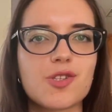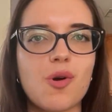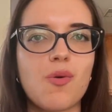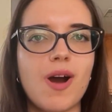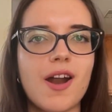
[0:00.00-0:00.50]

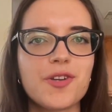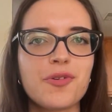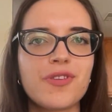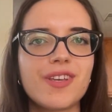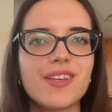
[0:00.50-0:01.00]
So, are
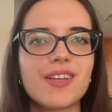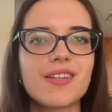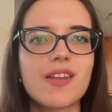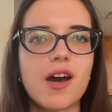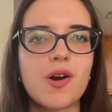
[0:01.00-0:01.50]
you
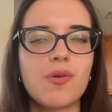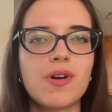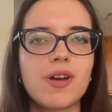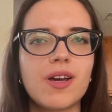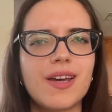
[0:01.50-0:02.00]
thinking now,
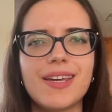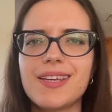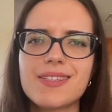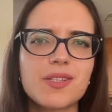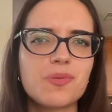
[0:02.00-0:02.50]

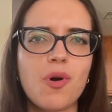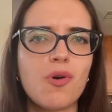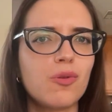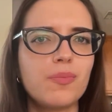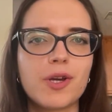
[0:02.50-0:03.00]
is it
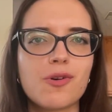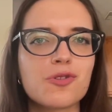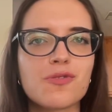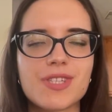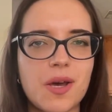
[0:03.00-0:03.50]
all
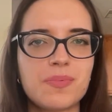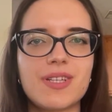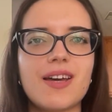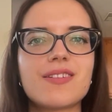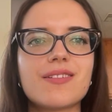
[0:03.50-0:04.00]
because of
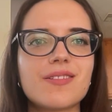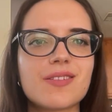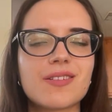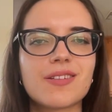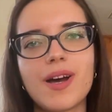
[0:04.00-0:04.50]

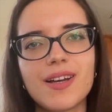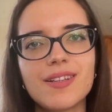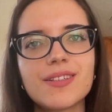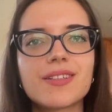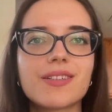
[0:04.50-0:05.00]
subtitles?
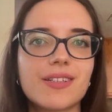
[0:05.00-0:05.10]
Well,